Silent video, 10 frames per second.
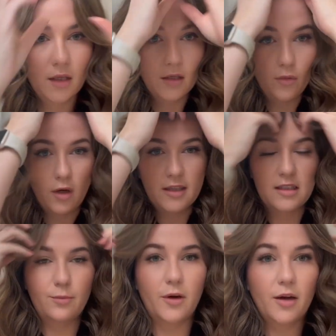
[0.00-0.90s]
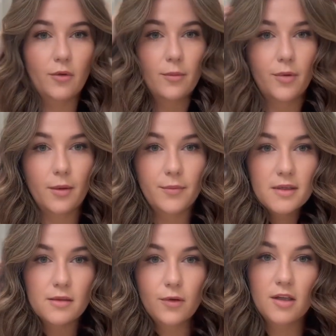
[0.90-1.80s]
You want to spray with
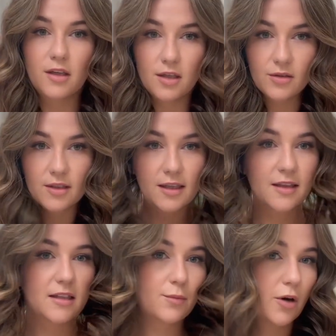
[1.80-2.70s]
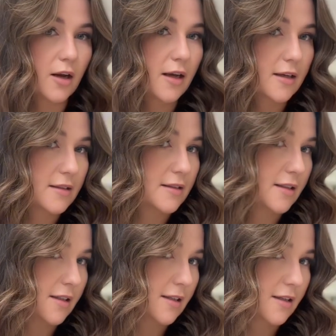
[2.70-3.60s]
purpose when you're using these products.
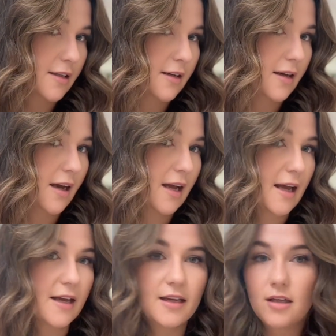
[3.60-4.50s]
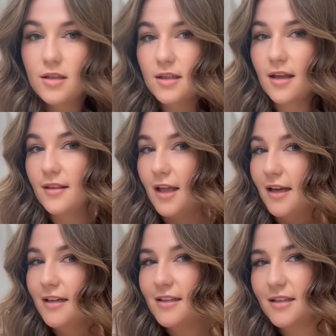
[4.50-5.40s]
And
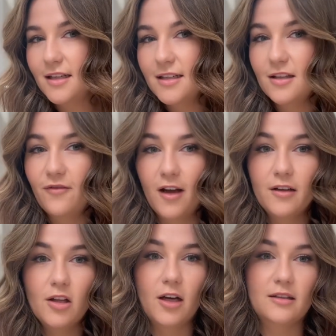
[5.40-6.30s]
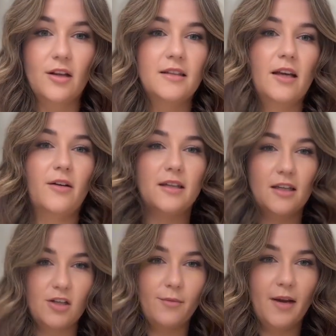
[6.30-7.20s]
that is the final look. So that's how I
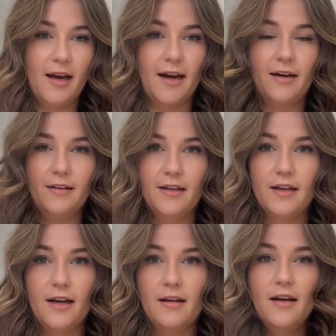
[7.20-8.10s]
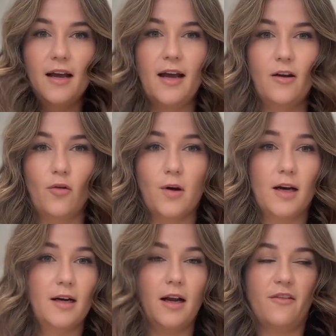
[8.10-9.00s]
touch up my hair.
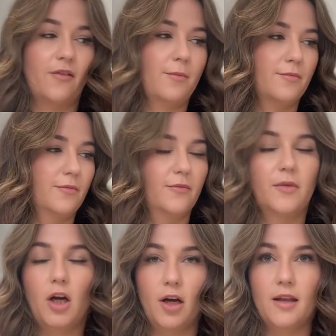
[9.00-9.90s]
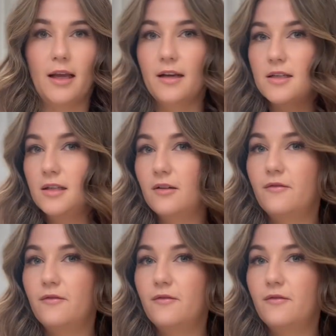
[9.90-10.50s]
Or if I'm curling it